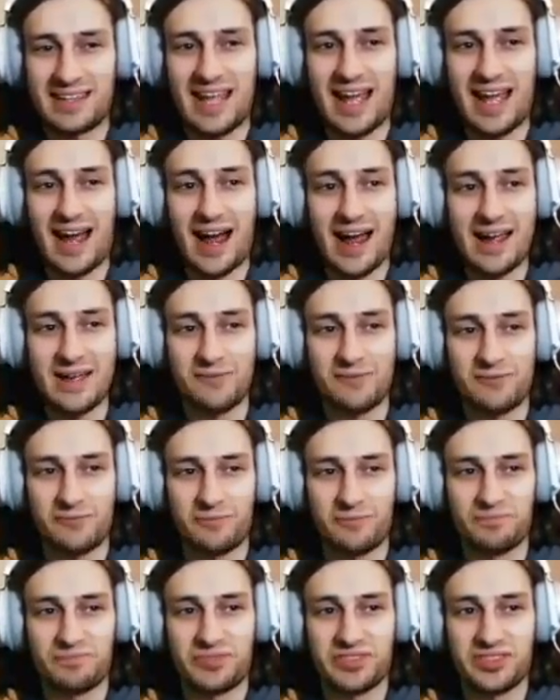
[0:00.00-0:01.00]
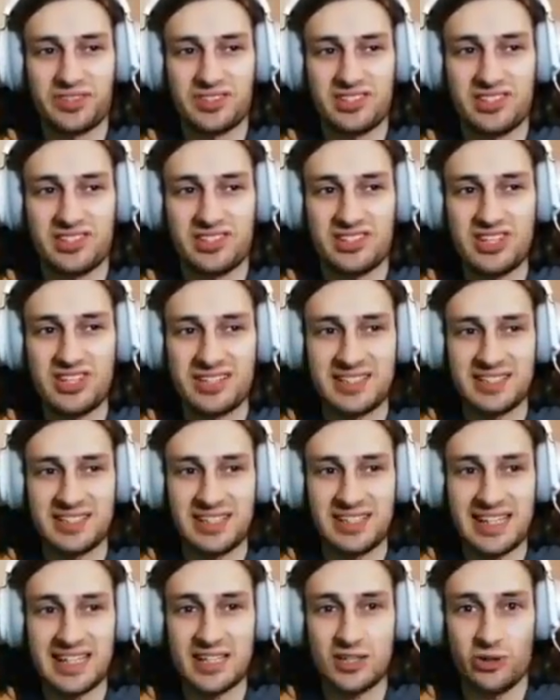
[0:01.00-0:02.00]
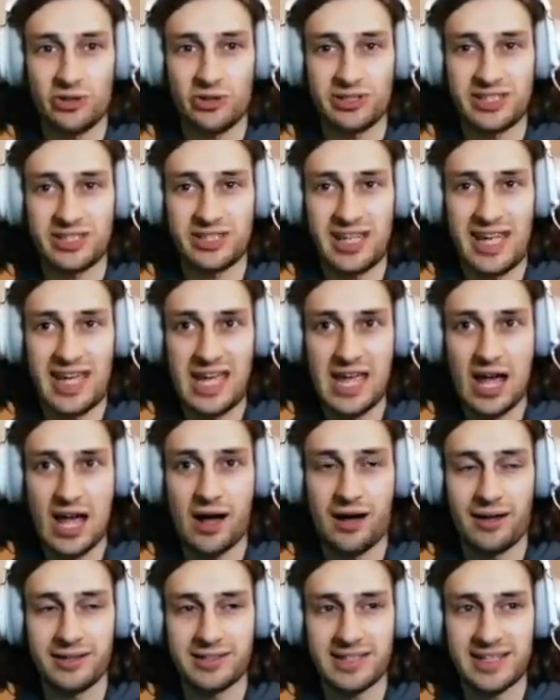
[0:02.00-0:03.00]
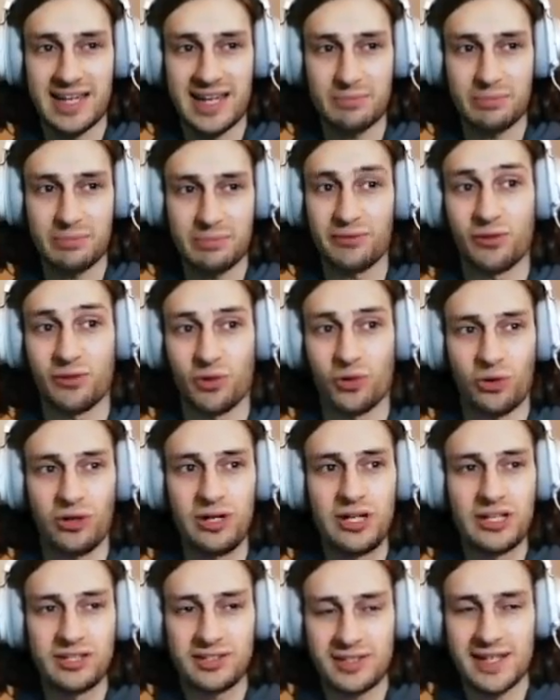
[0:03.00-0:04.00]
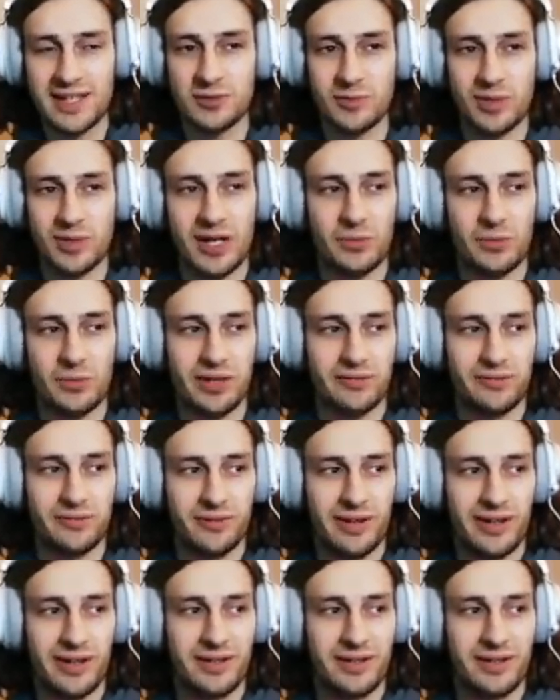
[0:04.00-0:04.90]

I've certainly got it RTA before, so that's why I went for it.